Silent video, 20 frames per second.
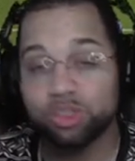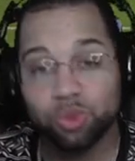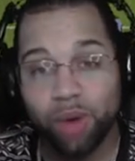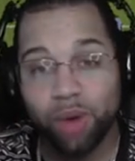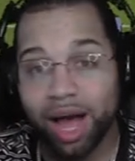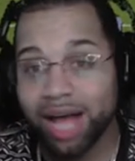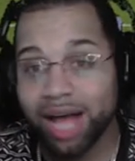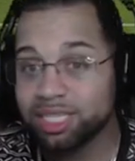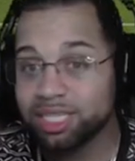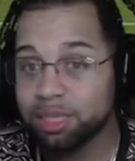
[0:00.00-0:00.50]
A
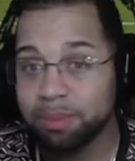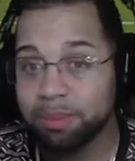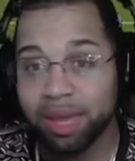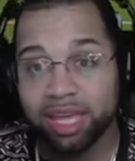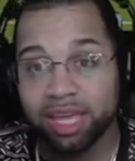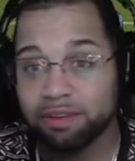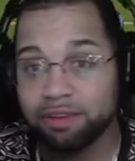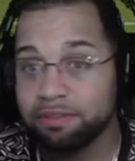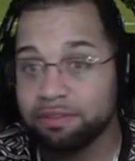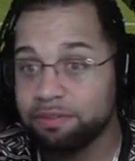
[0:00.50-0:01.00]
swat
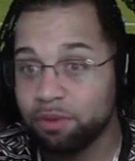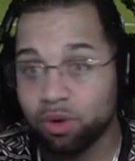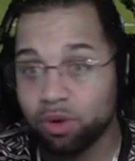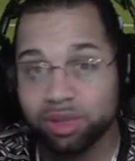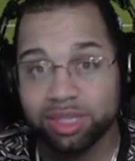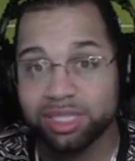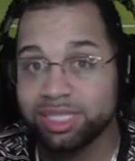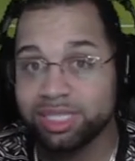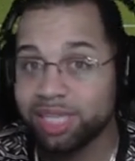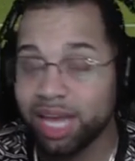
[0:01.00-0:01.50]
to make it
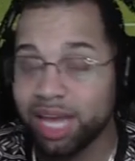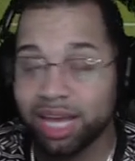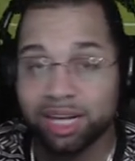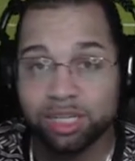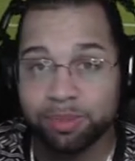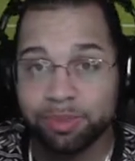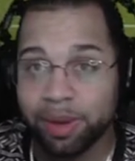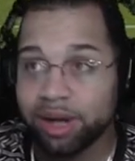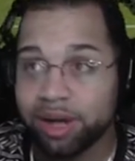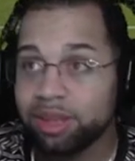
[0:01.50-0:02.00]
4th and
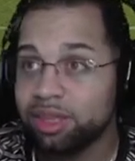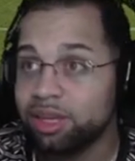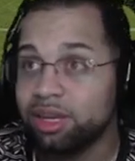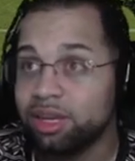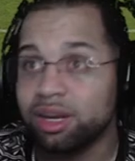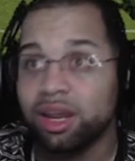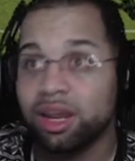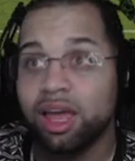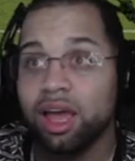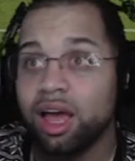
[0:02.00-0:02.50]
10 is better
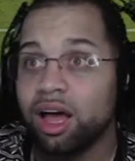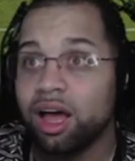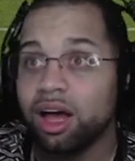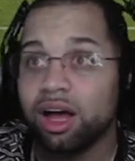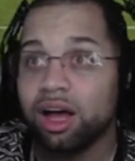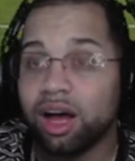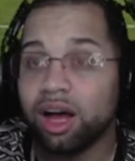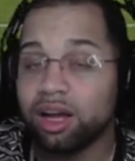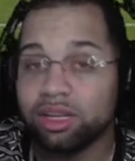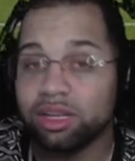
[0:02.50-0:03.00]
than
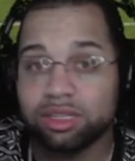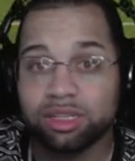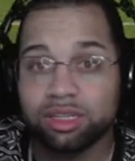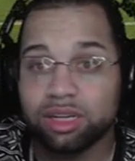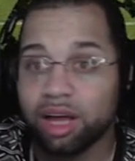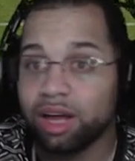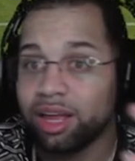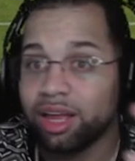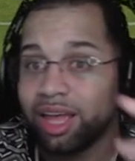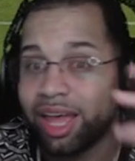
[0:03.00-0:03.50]

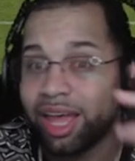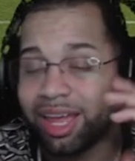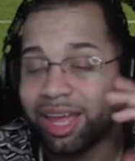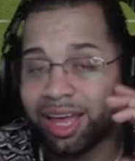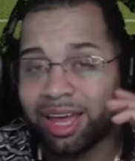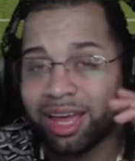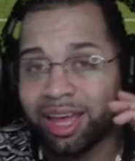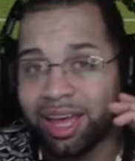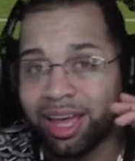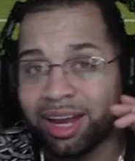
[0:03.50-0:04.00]

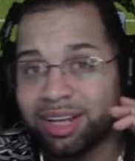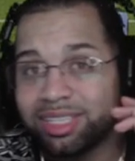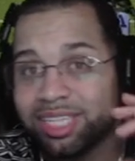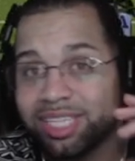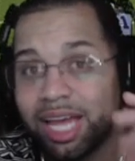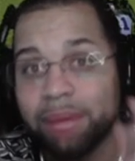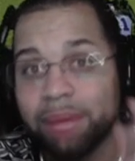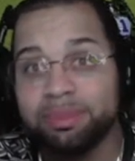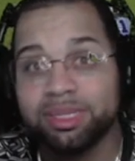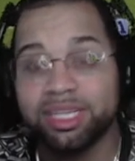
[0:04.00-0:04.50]
an
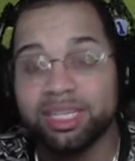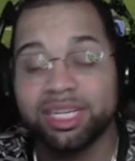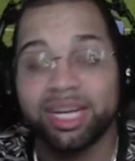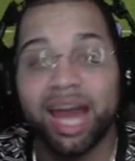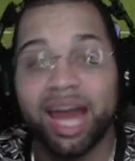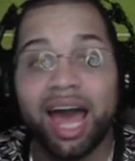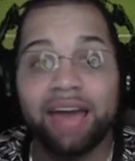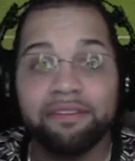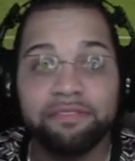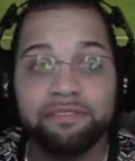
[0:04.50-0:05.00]
attempt
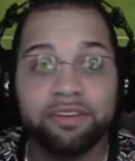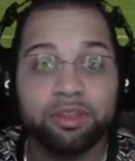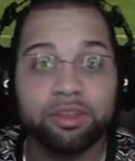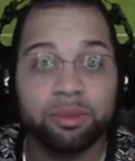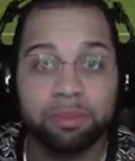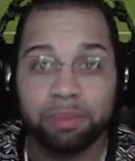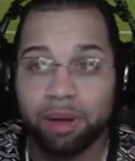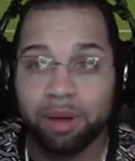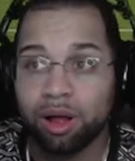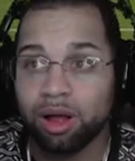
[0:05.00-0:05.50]
to dive
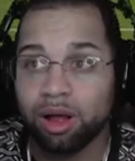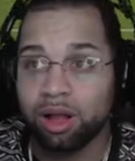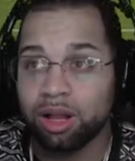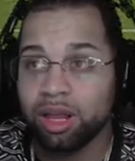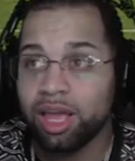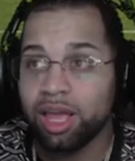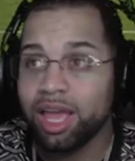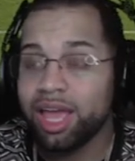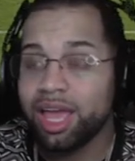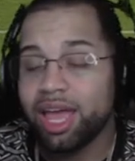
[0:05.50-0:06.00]
for the
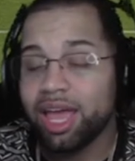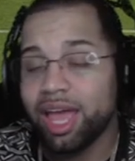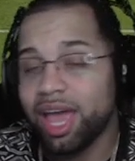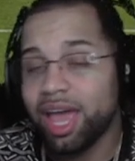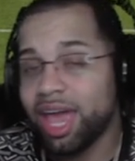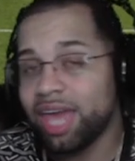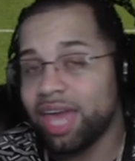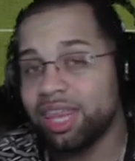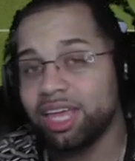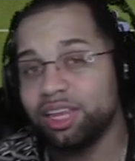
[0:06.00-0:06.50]
ball
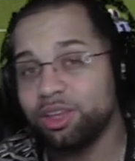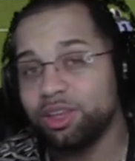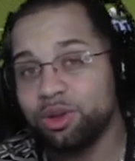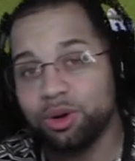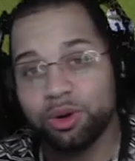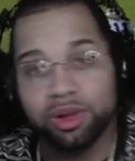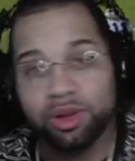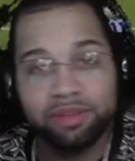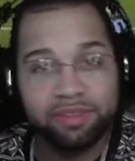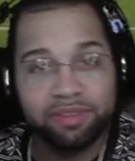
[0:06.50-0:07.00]
and
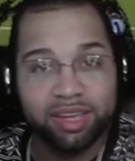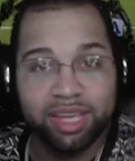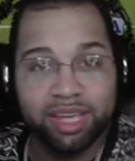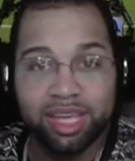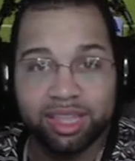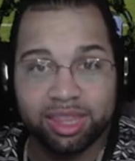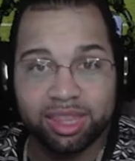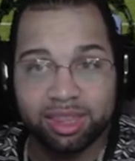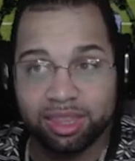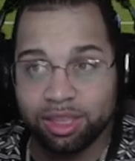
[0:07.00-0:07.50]
then you don't
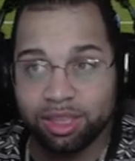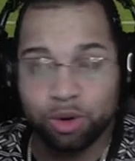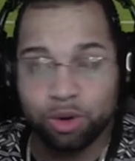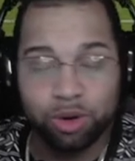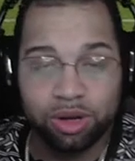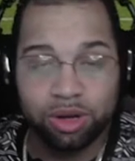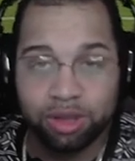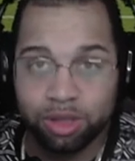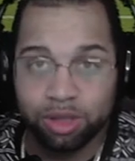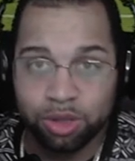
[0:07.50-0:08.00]
get
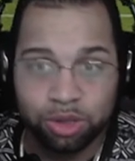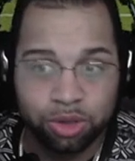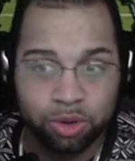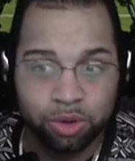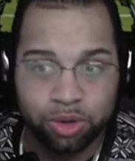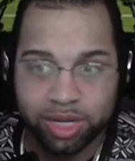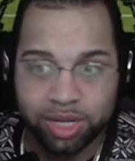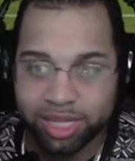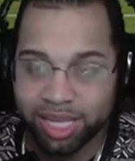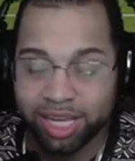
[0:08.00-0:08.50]

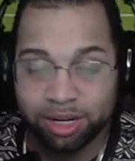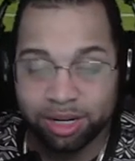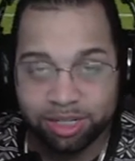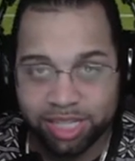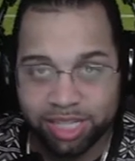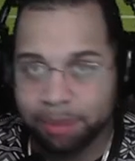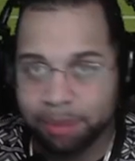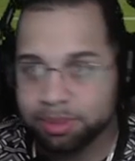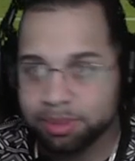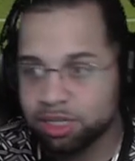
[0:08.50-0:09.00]
the
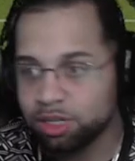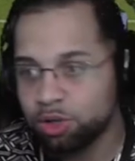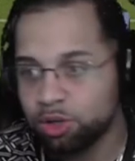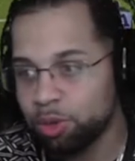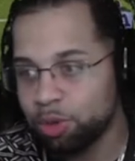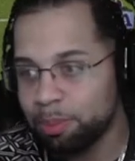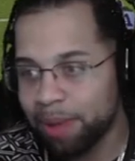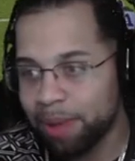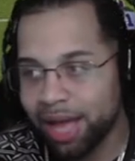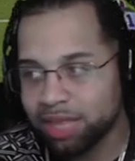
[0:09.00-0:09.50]

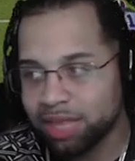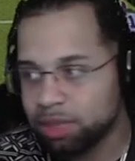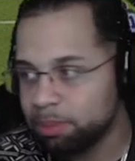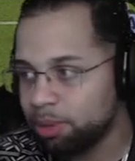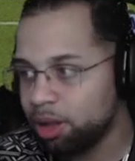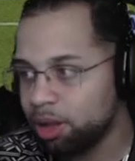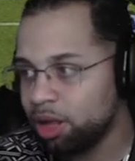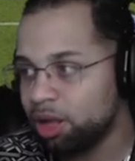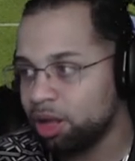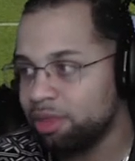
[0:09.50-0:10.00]
interception, you don't
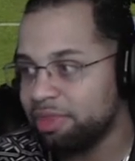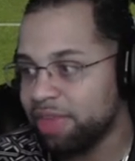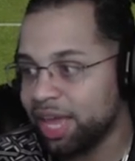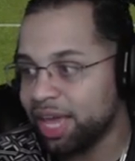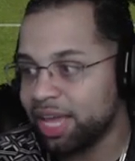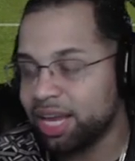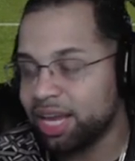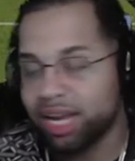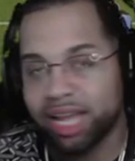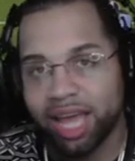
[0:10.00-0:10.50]
bat the ball,
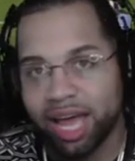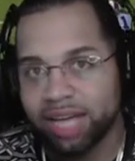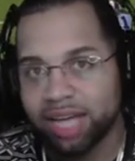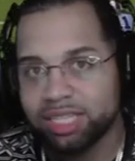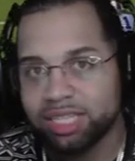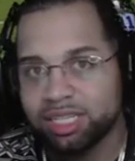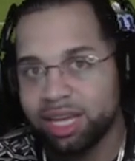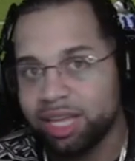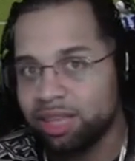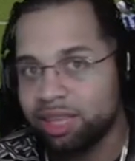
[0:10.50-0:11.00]
they get a
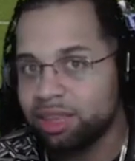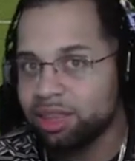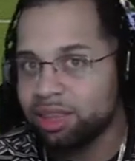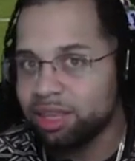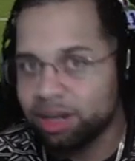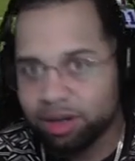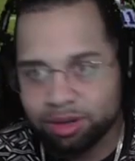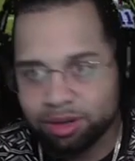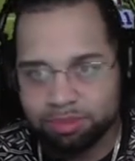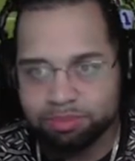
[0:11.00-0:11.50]
catch,
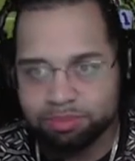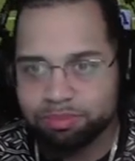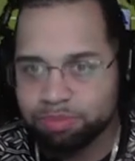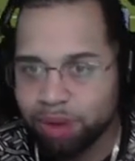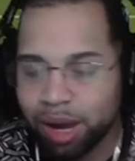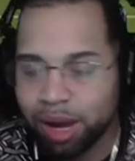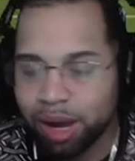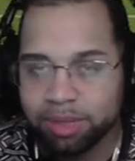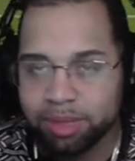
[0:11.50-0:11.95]
and they're